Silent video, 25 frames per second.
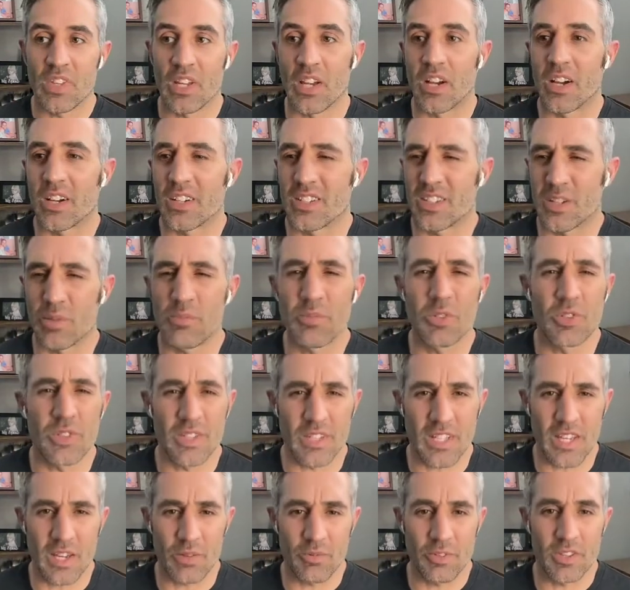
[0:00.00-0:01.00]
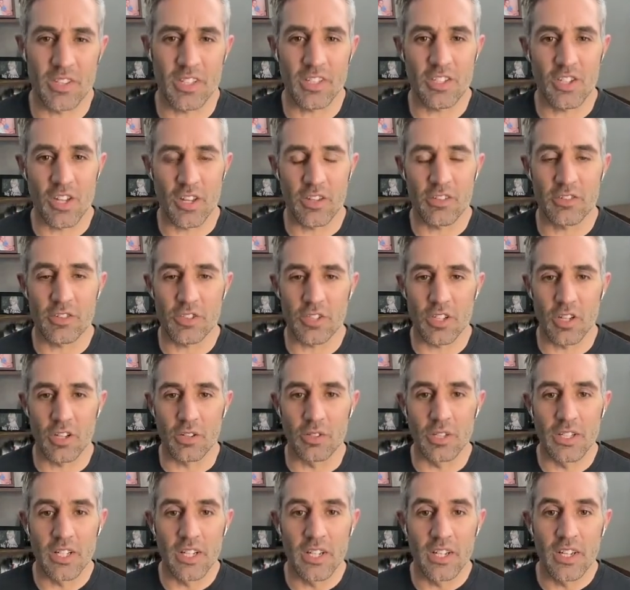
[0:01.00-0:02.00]
uh, communicate with each other.
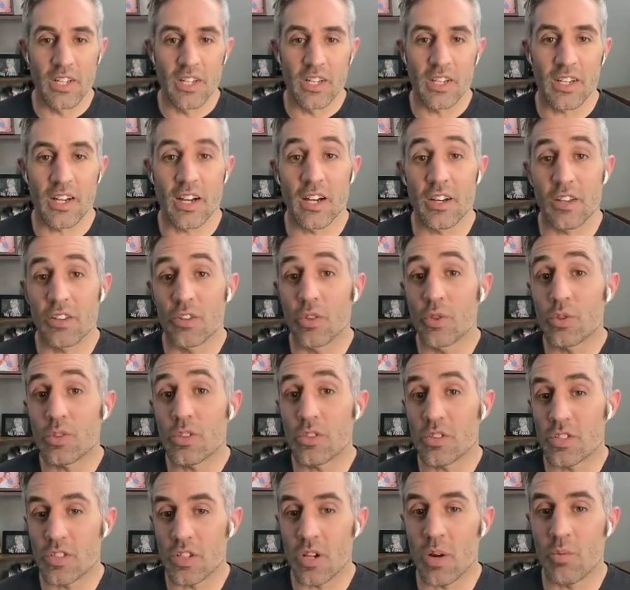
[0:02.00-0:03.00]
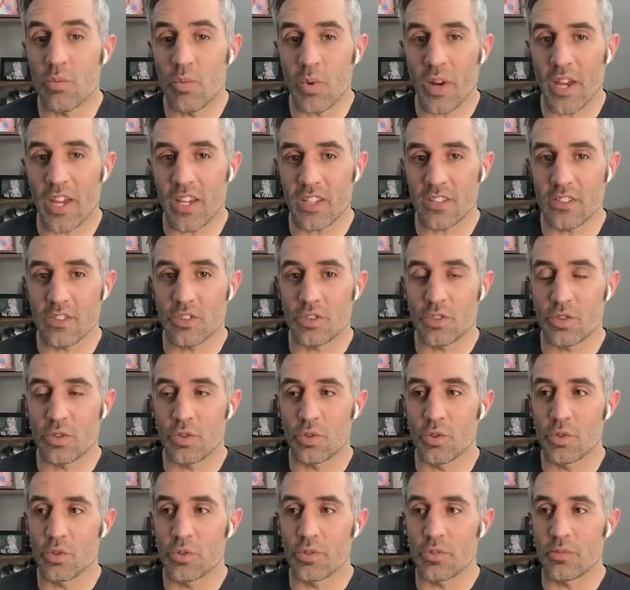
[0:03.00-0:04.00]
So uh, those are some ways
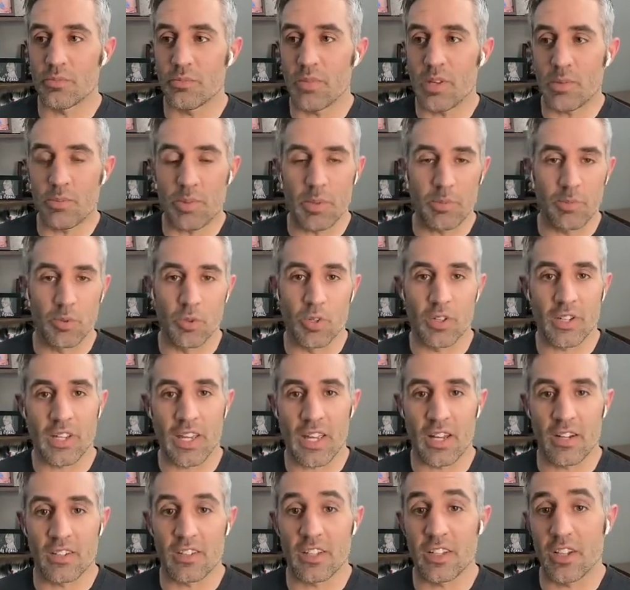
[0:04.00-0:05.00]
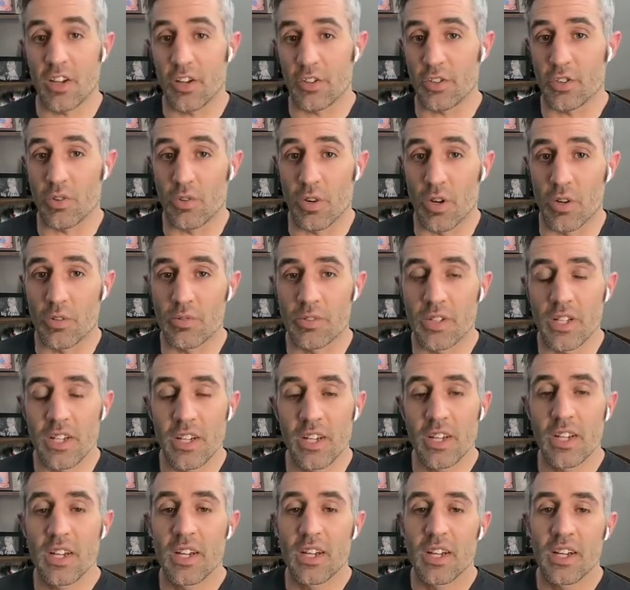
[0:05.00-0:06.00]
to meet people organically on your own.
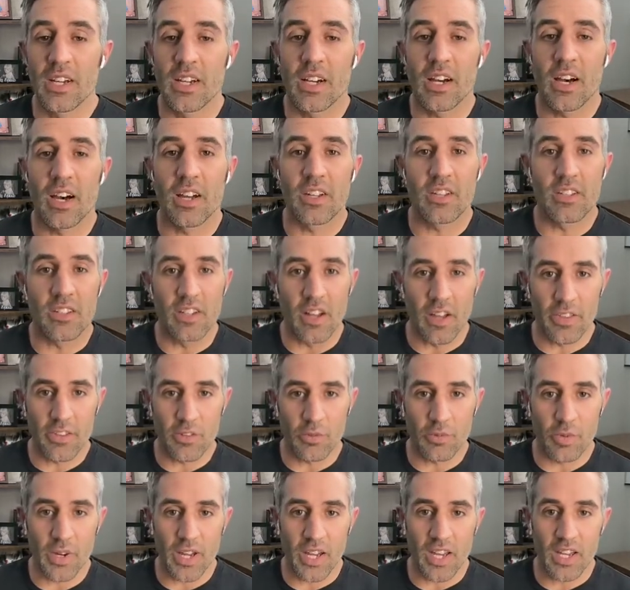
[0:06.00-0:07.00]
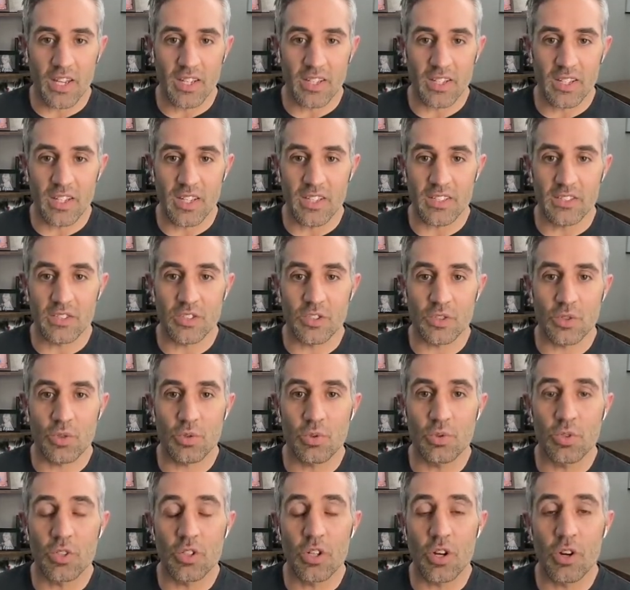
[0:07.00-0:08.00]
Another way is
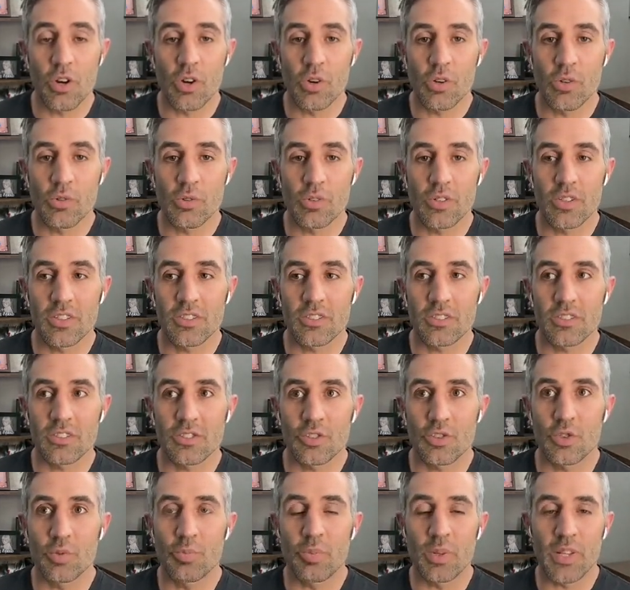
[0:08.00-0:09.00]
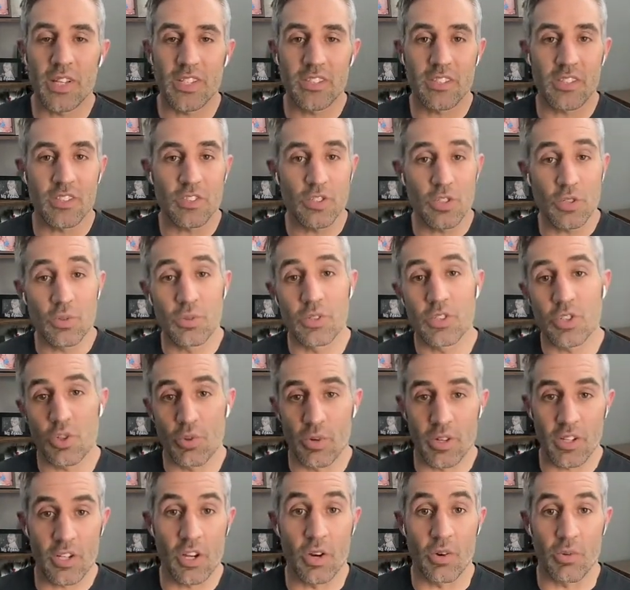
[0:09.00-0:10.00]
to go to places you
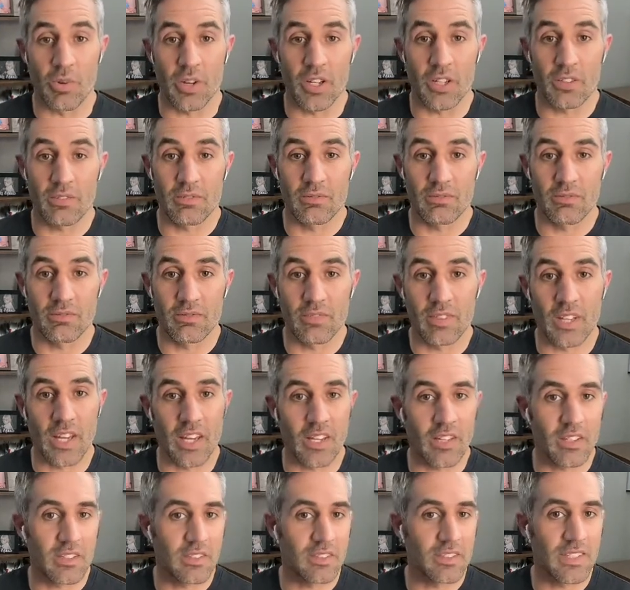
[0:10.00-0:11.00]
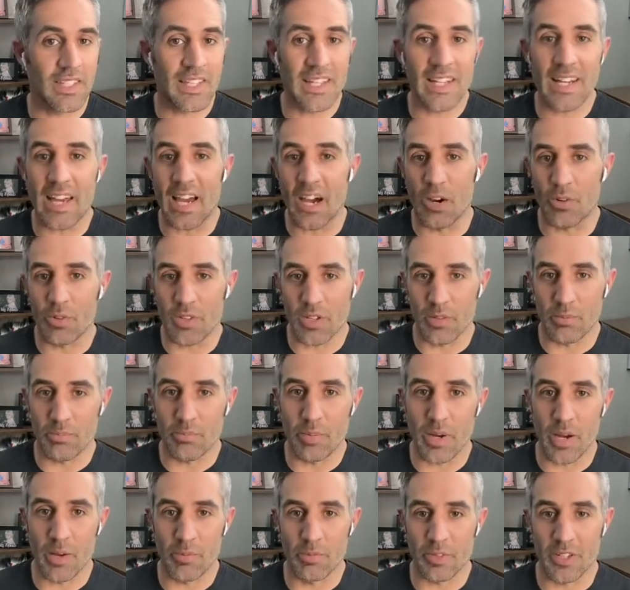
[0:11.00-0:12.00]
enjoy going, like get out in
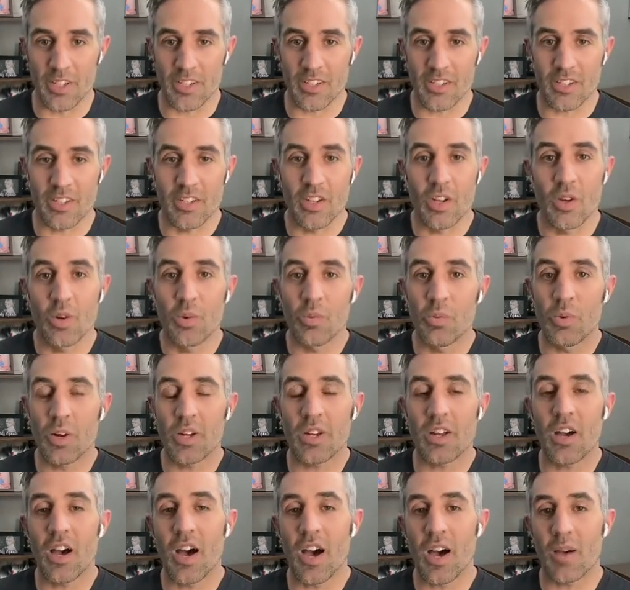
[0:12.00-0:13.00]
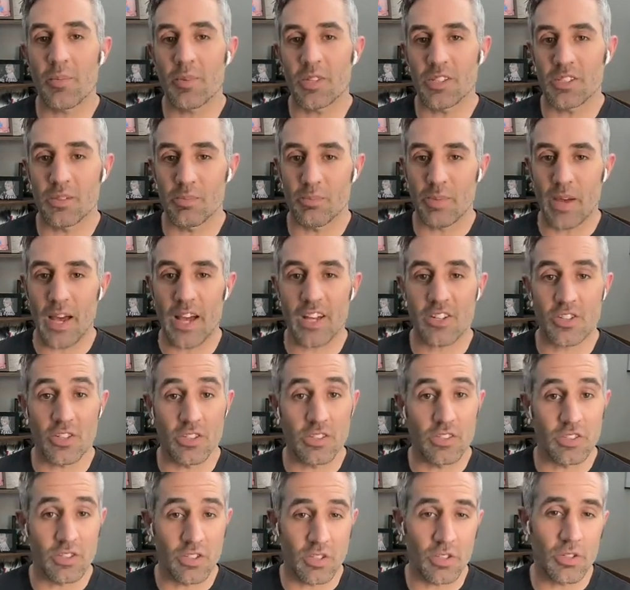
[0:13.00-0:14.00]
public. What hobbies and
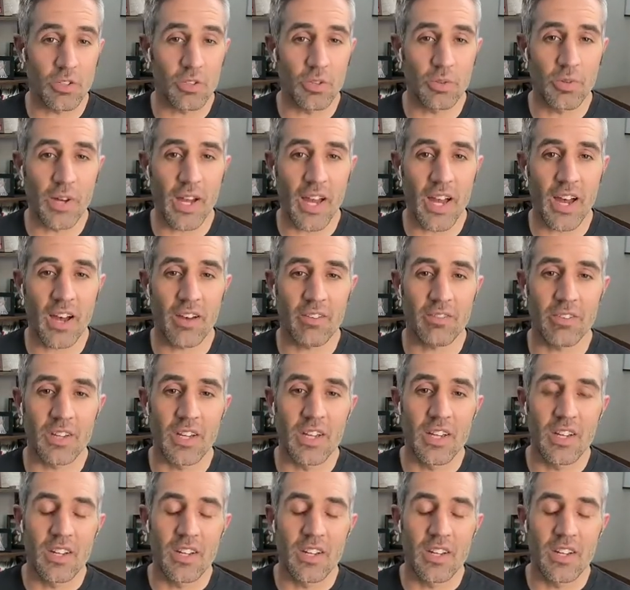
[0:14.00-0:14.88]
passions do you have